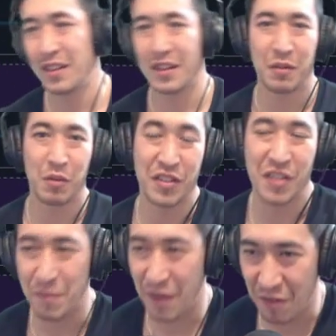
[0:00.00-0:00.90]
What's
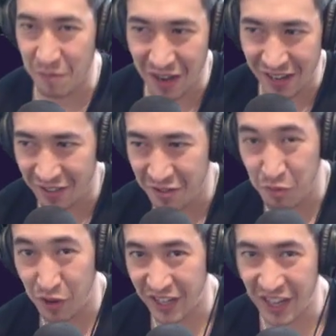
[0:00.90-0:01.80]
up, everybody? It's your
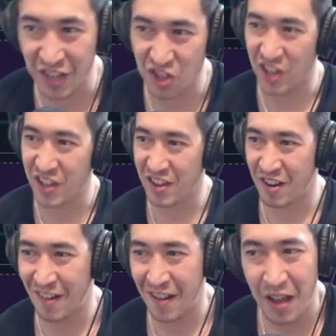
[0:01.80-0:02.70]
boy KJ
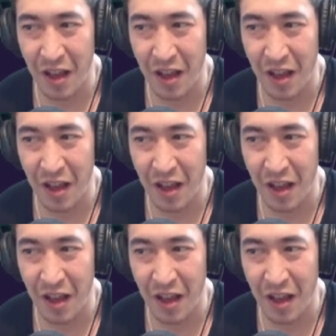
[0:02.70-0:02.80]
here.